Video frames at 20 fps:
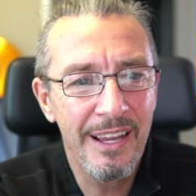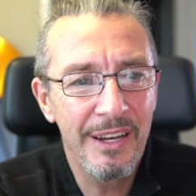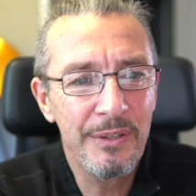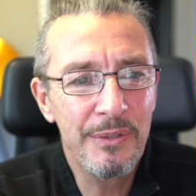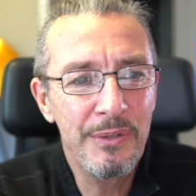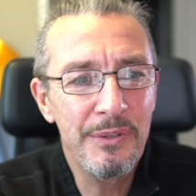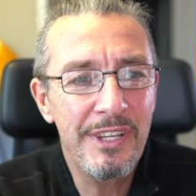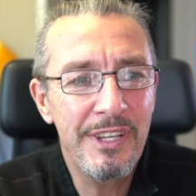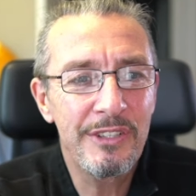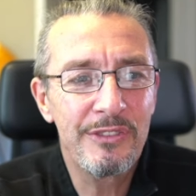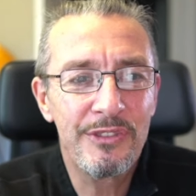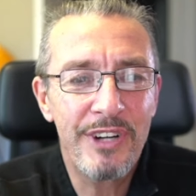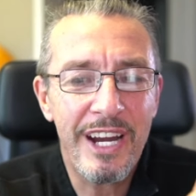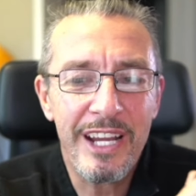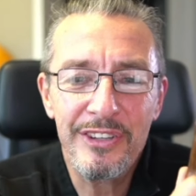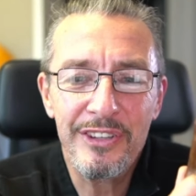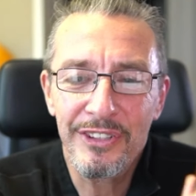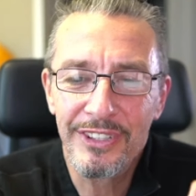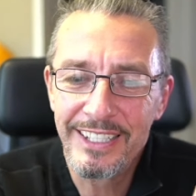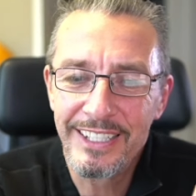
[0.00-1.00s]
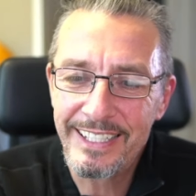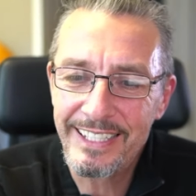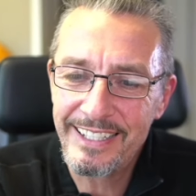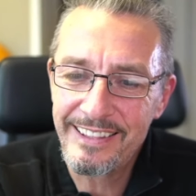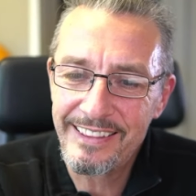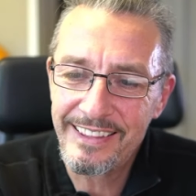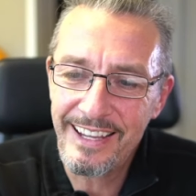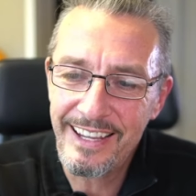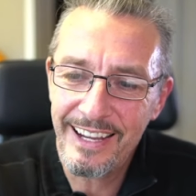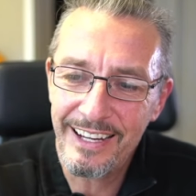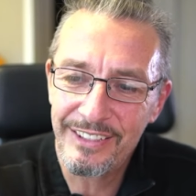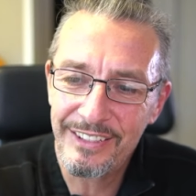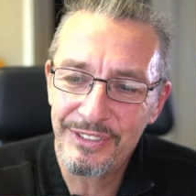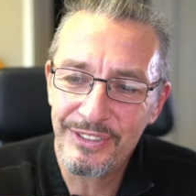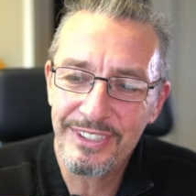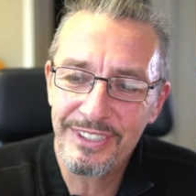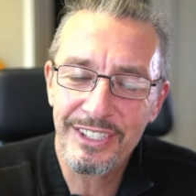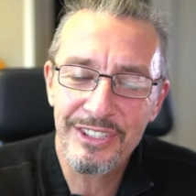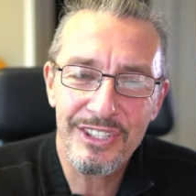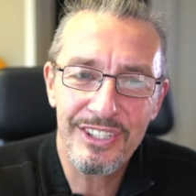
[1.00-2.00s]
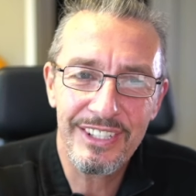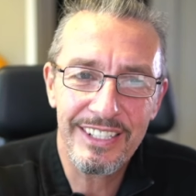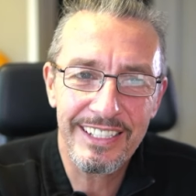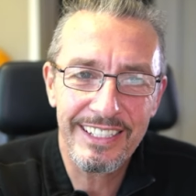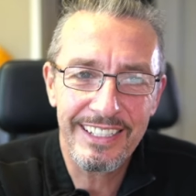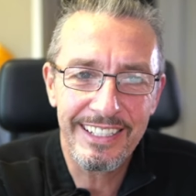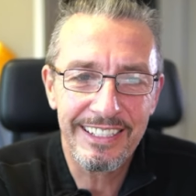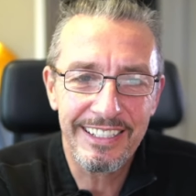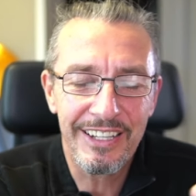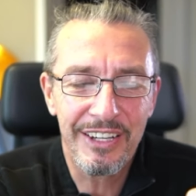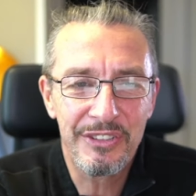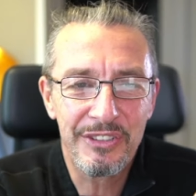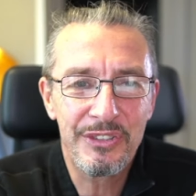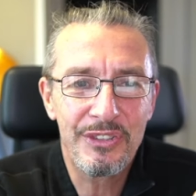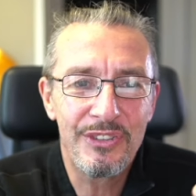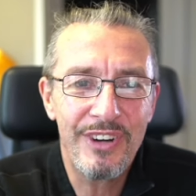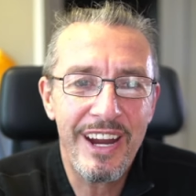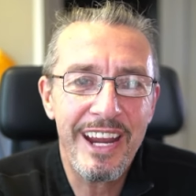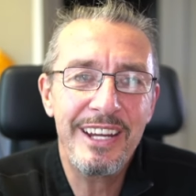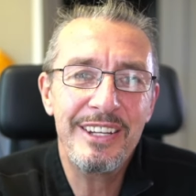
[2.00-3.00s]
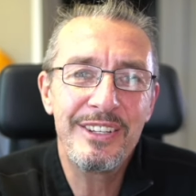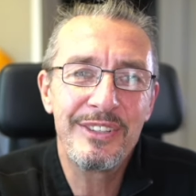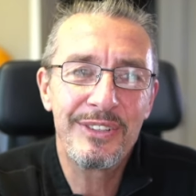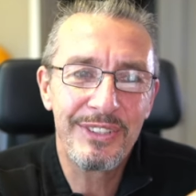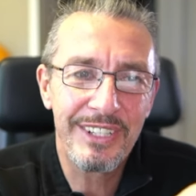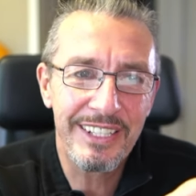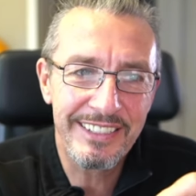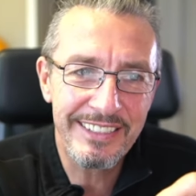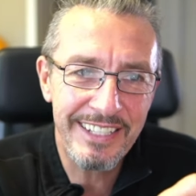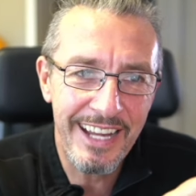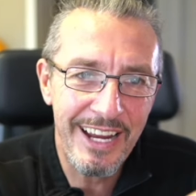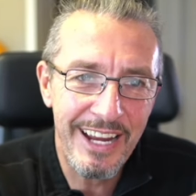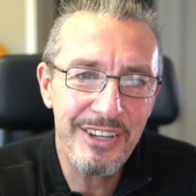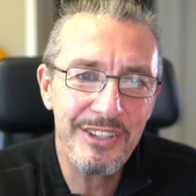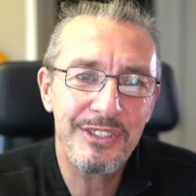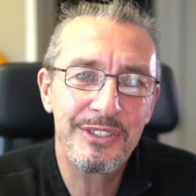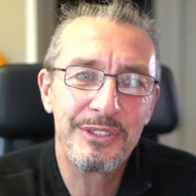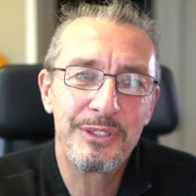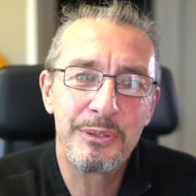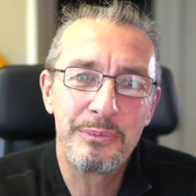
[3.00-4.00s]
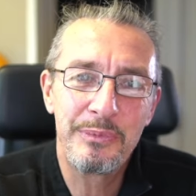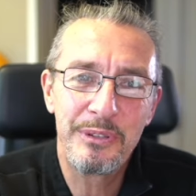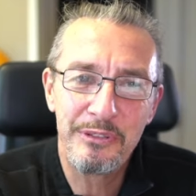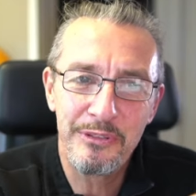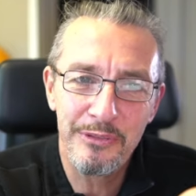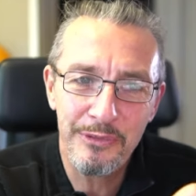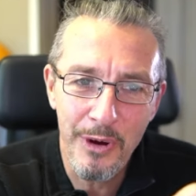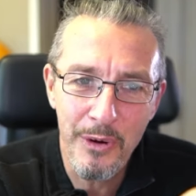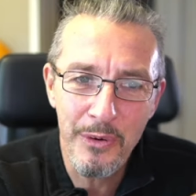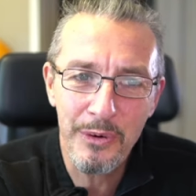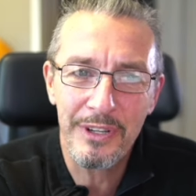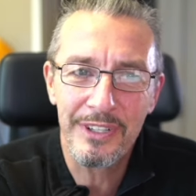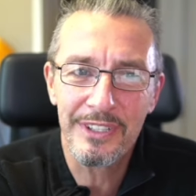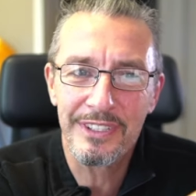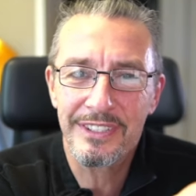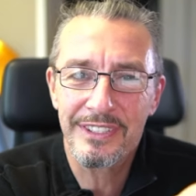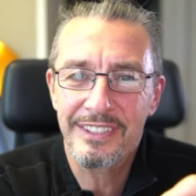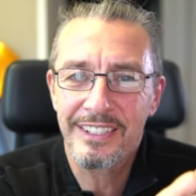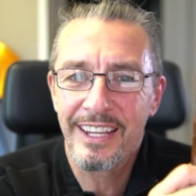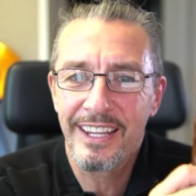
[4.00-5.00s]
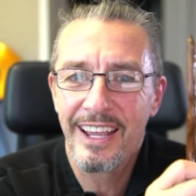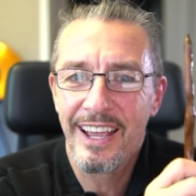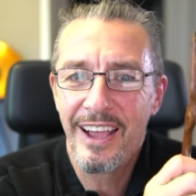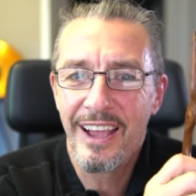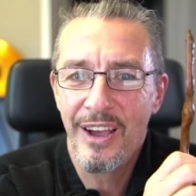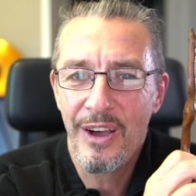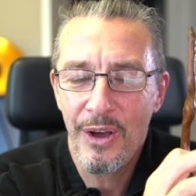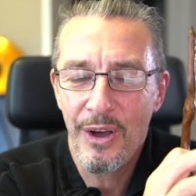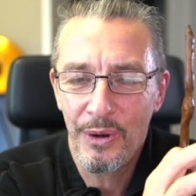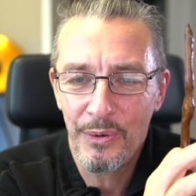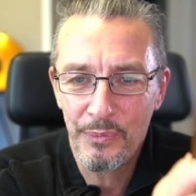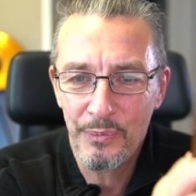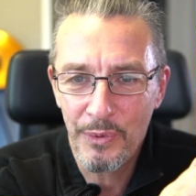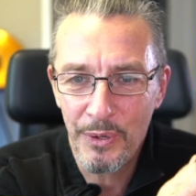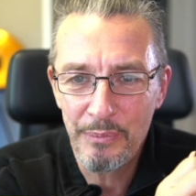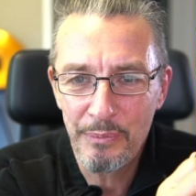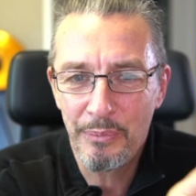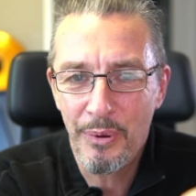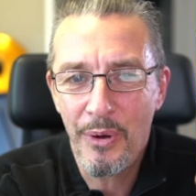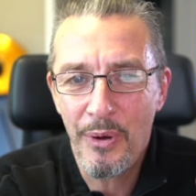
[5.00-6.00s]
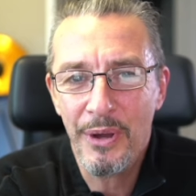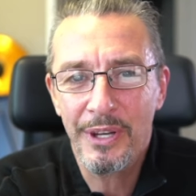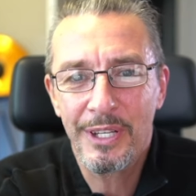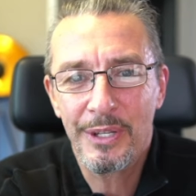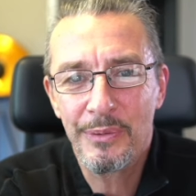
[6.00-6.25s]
do that regularly, that you literally train your attention to be focused on one point.